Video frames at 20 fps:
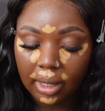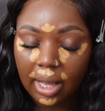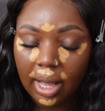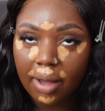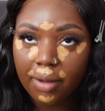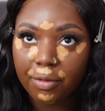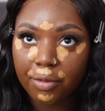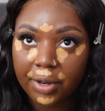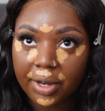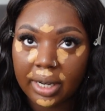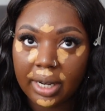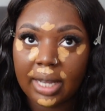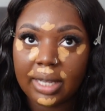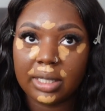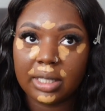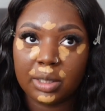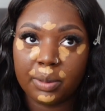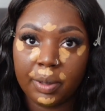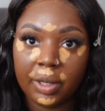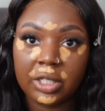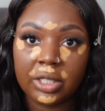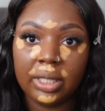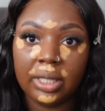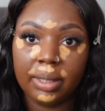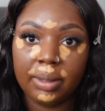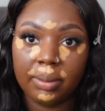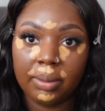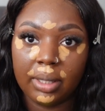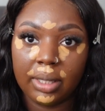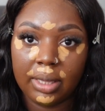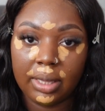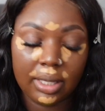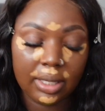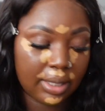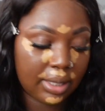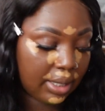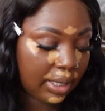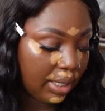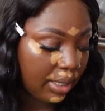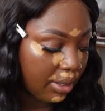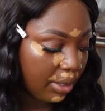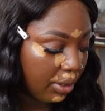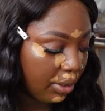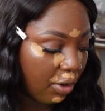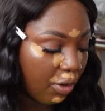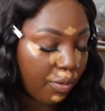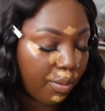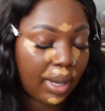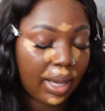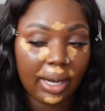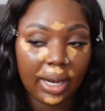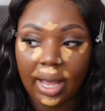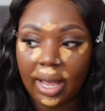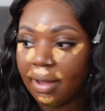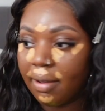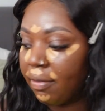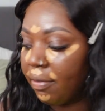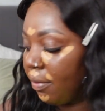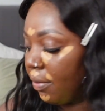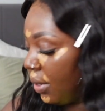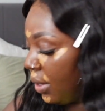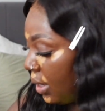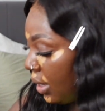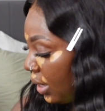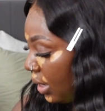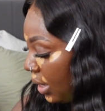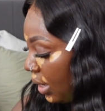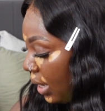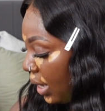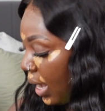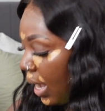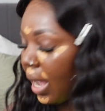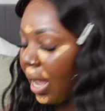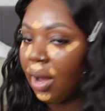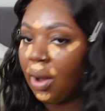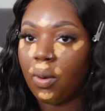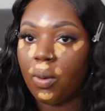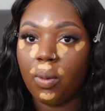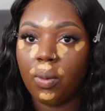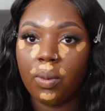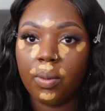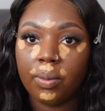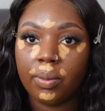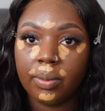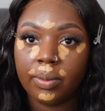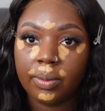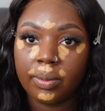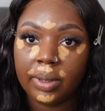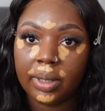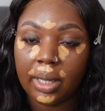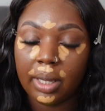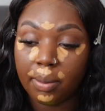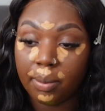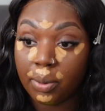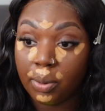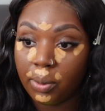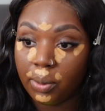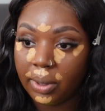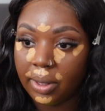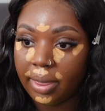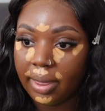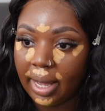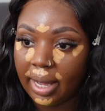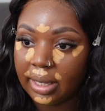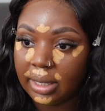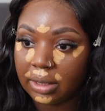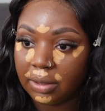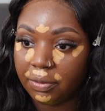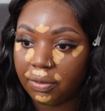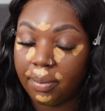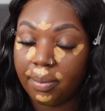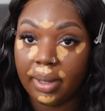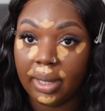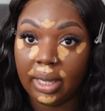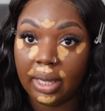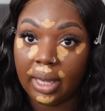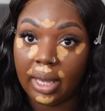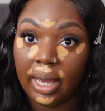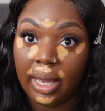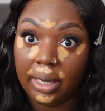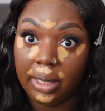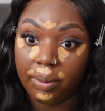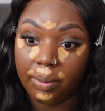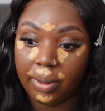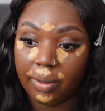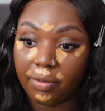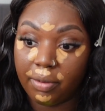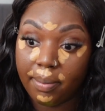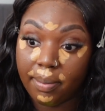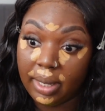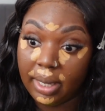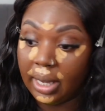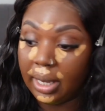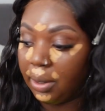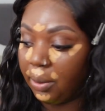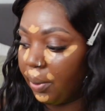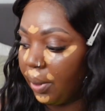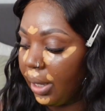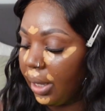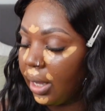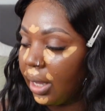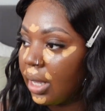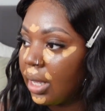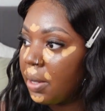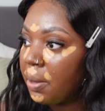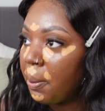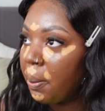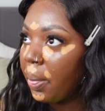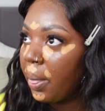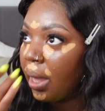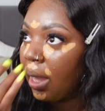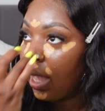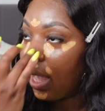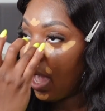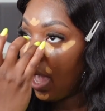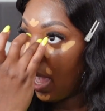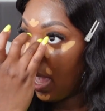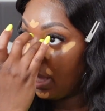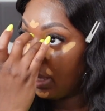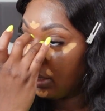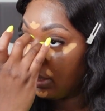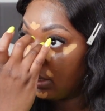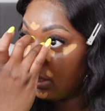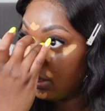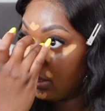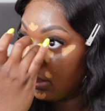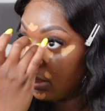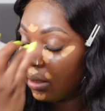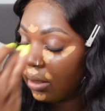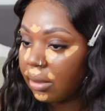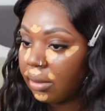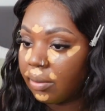I've realized, especially in this season of my life, how important that is for me anyway, And